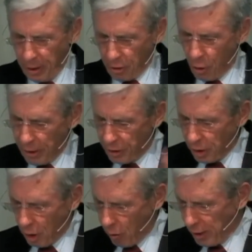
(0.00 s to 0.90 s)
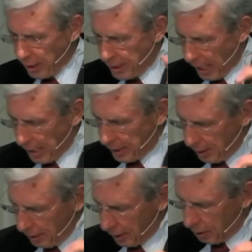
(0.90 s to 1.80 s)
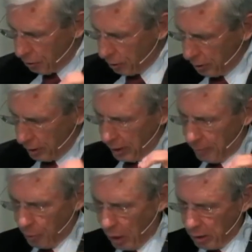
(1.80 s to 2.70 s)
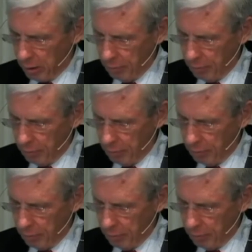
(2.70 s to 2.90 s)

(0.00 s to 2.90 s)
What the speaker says: So he's to go and to take this little book